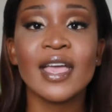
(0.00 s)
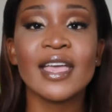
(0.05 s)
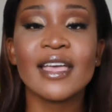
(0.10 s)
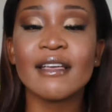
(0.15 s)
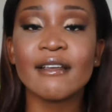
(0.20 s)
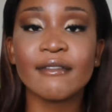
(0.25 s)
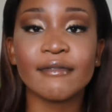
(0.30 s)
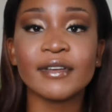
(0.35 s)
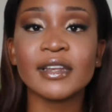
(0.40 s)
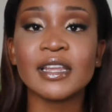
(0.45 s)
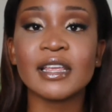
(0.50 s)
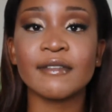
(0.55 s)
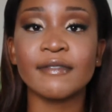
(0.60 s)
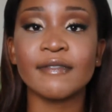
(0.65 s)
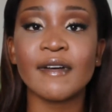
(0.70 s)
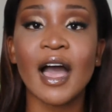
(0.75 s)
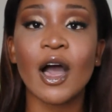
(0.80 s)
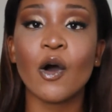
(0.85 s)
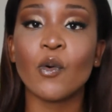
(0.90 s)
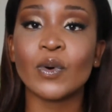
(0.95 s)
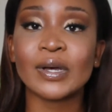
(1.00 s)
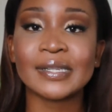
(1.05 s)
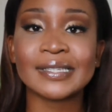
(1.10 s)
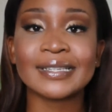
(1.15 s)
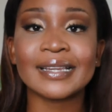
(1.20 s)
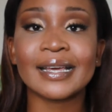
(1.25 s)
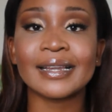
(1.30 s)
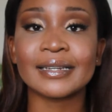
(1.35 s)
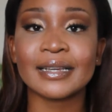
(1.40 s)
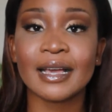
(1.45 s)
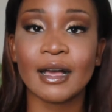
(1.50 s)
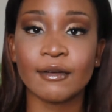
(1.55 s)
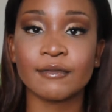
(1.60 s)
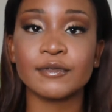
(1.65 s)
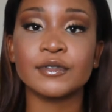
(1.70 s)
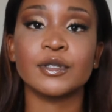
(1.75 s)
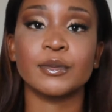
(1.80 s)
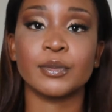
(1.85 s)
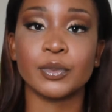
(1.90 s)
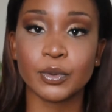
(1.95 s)
even if I wasn't
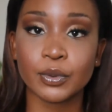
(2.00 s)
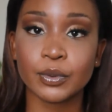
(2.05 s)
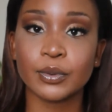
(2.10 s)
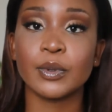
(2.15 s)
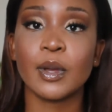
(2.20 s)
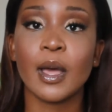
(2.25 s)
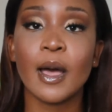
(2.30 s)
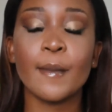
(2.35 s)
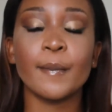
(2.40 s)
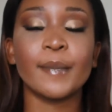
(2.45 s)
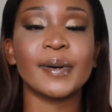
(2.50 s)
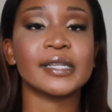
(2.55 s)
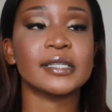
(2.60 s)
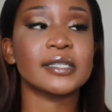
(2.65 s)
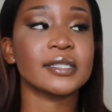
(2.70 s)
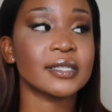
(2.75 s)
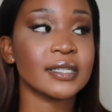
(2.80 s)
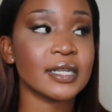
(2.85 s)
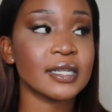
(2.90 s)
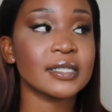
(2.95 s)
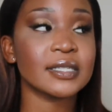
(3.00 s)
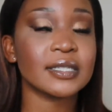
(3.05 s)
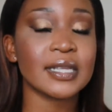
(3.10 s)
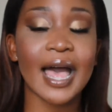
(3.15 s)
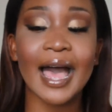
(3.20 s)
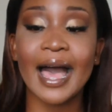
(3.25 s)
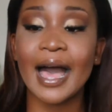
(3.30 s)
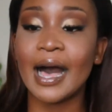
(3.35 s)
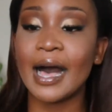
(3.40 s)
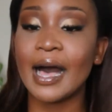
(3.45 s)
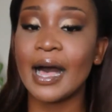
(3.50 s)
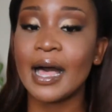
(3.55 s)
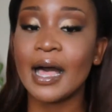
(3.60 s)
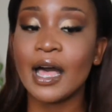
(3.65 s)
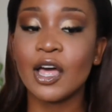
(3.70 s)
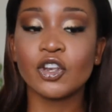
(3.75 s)
uncomfortable. But since I